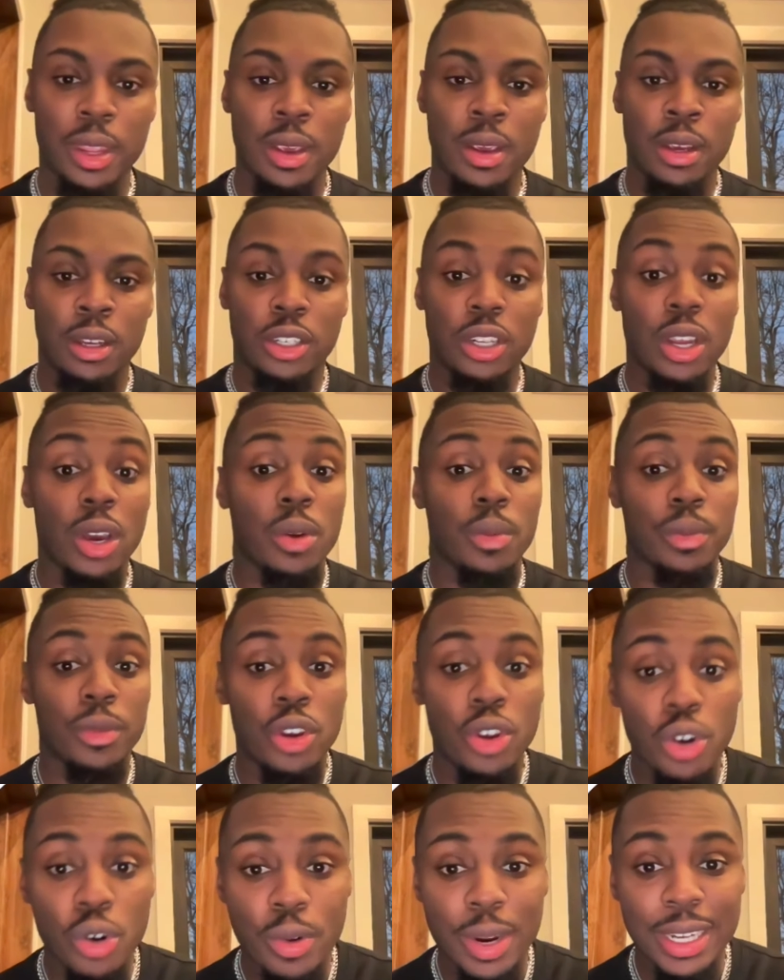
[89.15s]
So
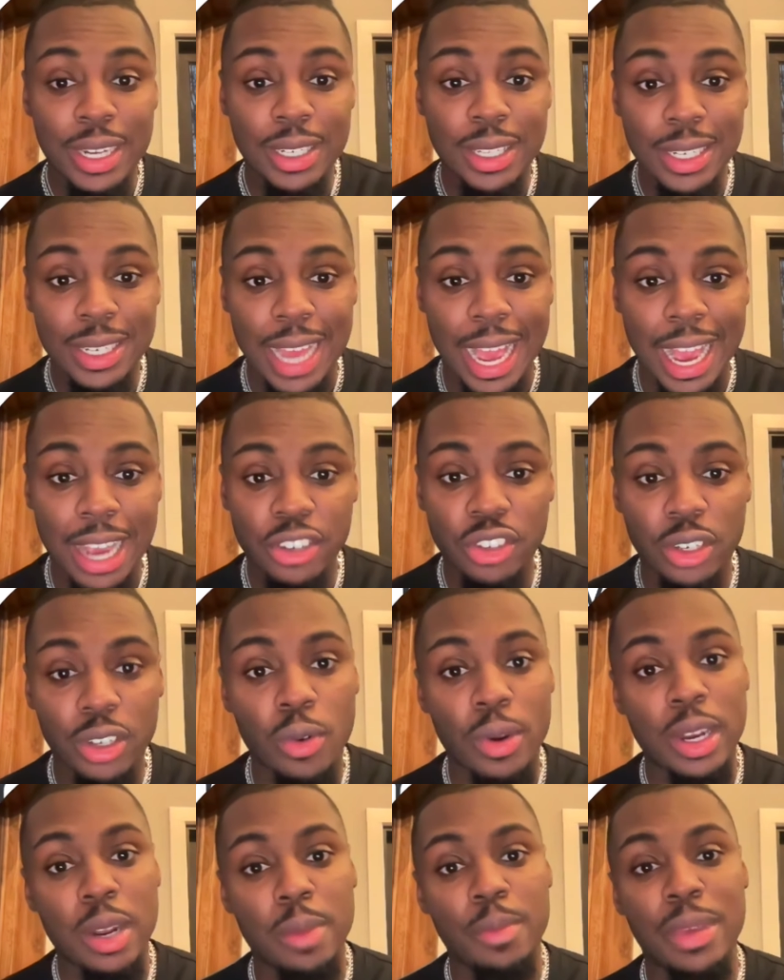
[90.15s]
who is this actually going
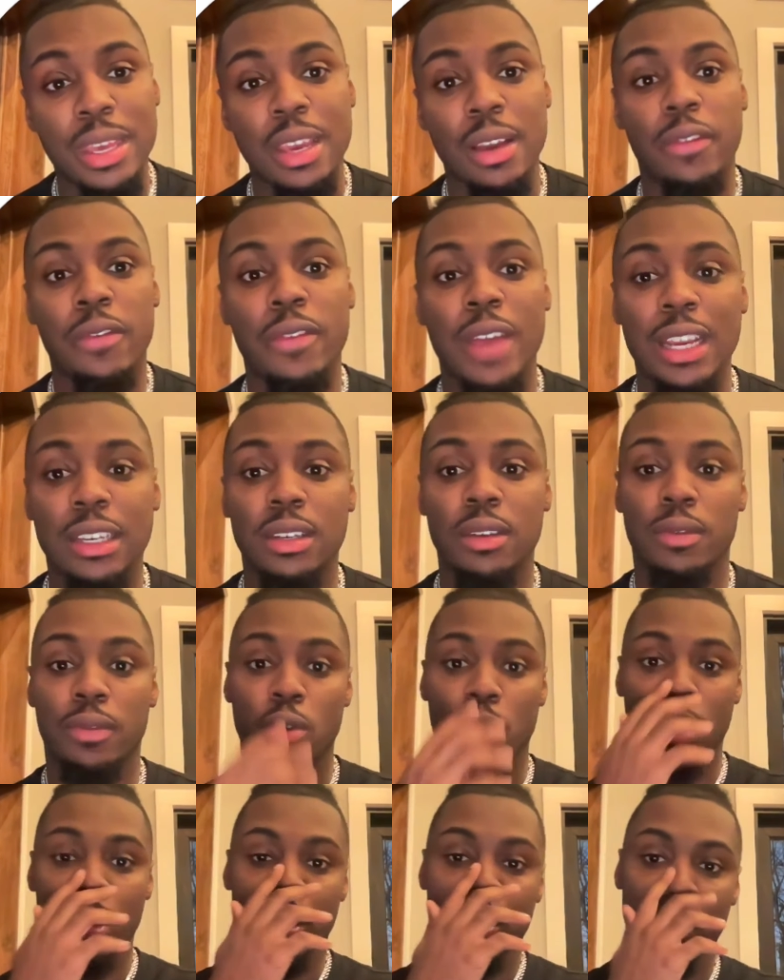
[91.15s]
to be effective
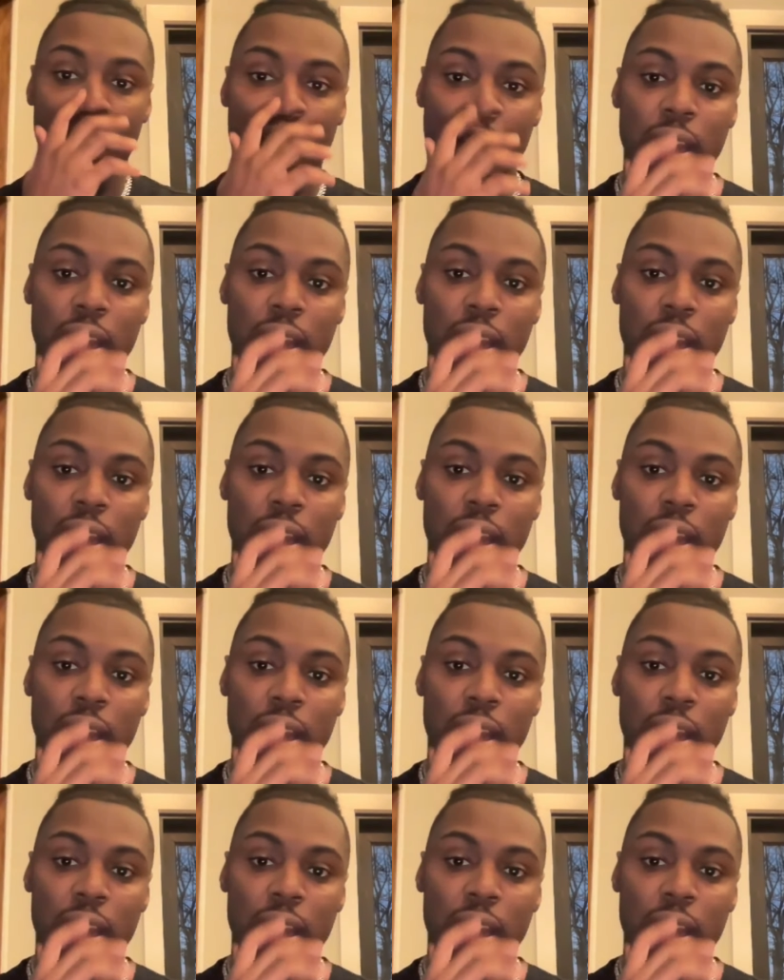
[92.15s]
for, right?